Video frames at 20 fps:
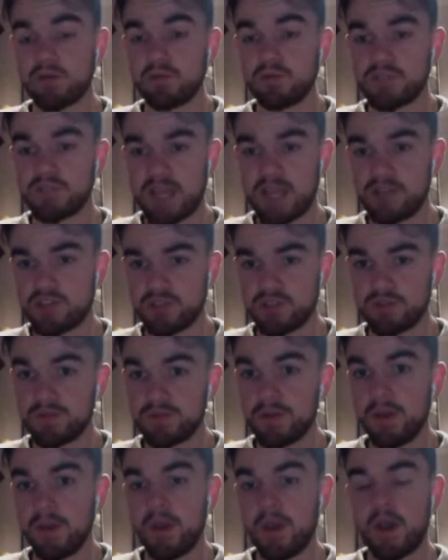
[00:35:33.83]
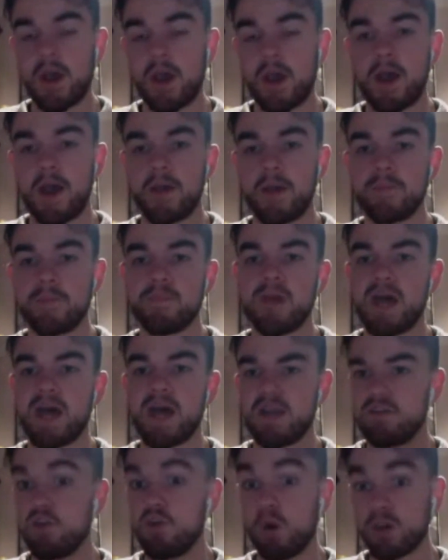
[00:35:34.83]
tension,
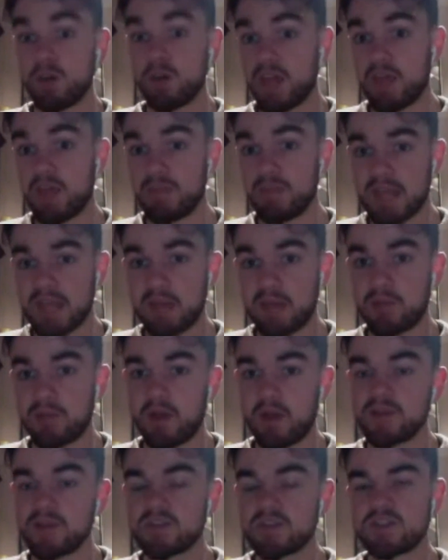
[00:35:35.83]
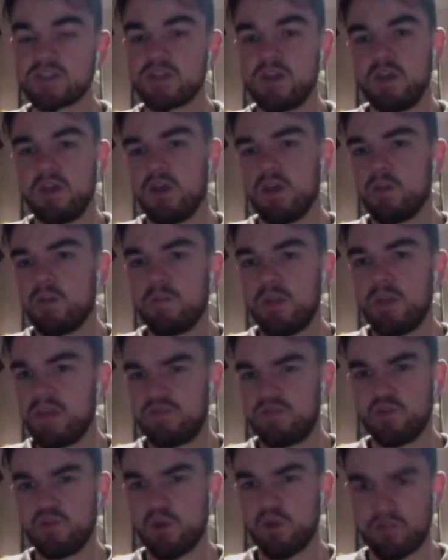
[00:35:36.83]
and not getting metabolites. If
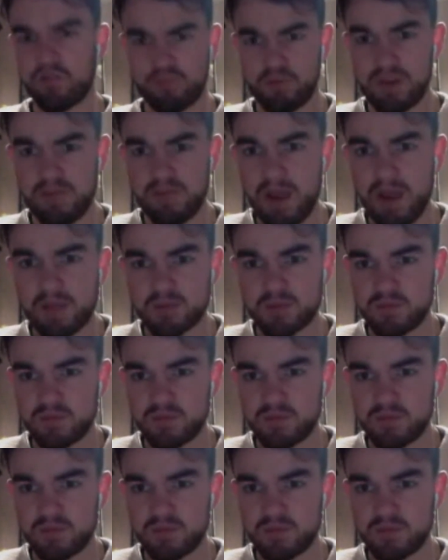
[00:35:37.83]
you got 3 reps with